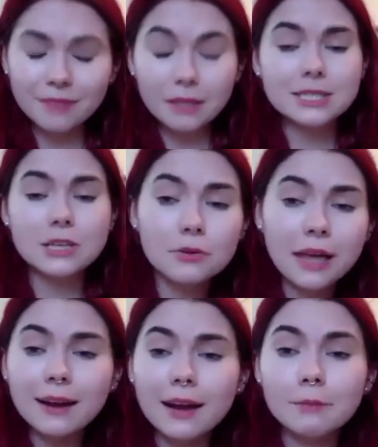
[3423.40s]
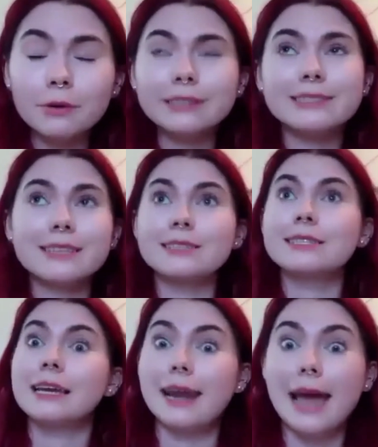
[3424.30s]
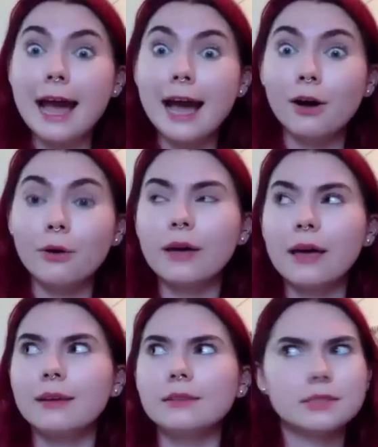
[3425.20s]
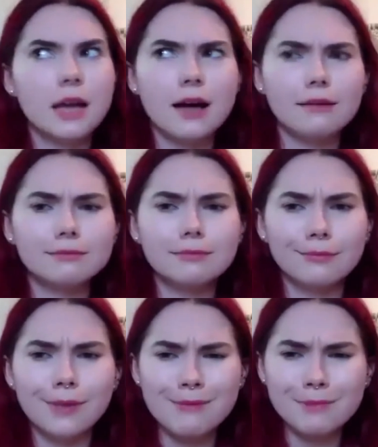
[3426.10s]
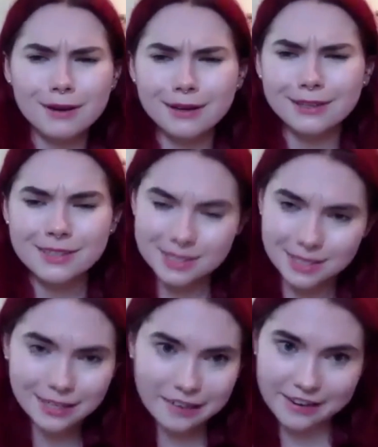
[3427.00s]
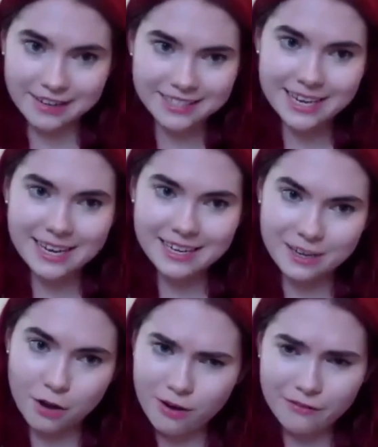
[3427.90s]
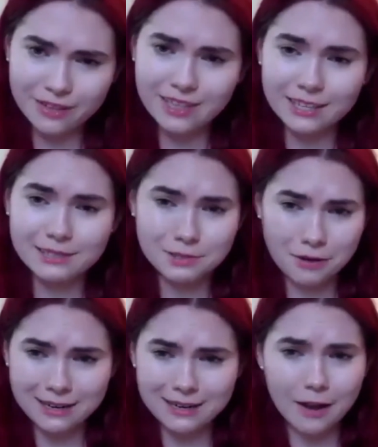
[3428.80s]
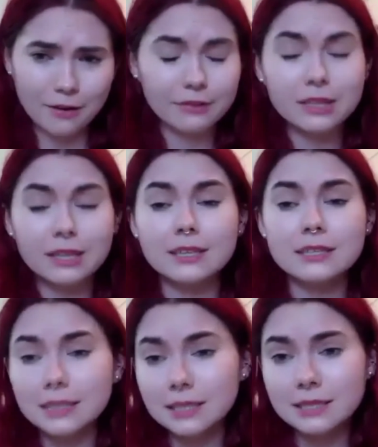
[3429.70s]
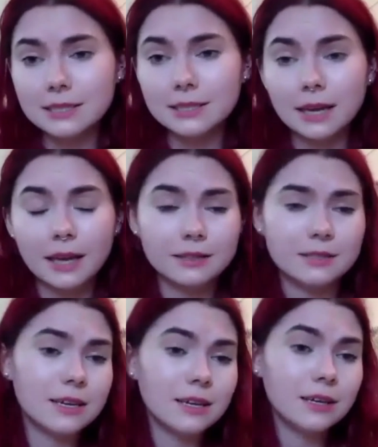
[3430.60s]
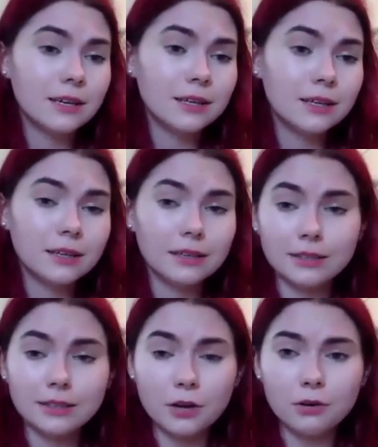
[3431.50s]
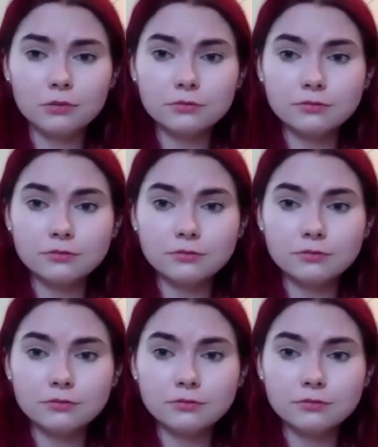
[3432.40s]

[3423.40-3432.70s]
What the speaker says: So that kind of brings us to now. And I'm not going to sit here and say, oh, everything's great now, everything's easy, and I